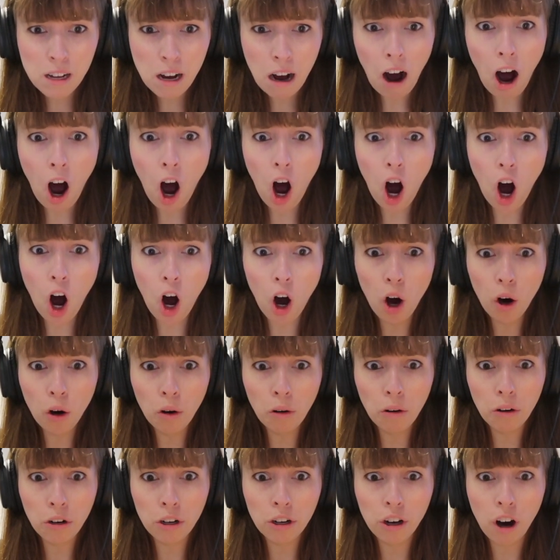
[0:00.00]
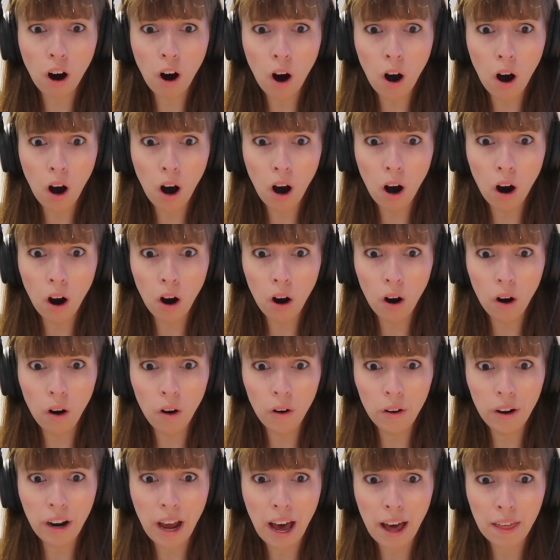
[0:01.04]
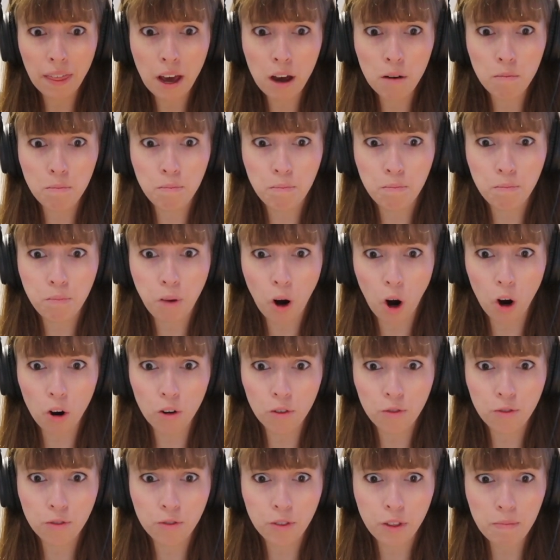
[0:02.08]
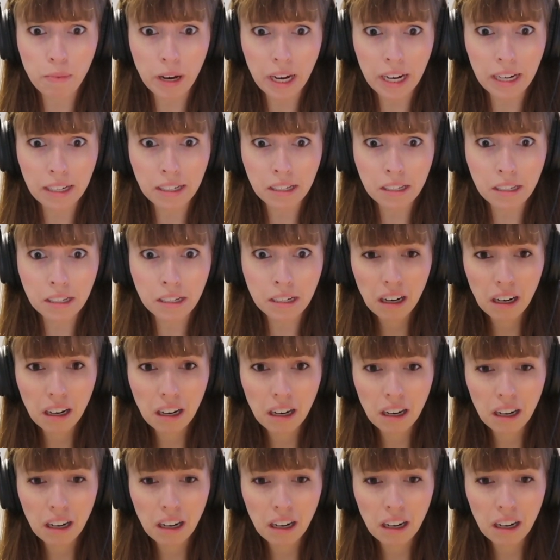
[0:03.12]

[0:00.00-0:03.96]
Oh no. Now they're both the beast.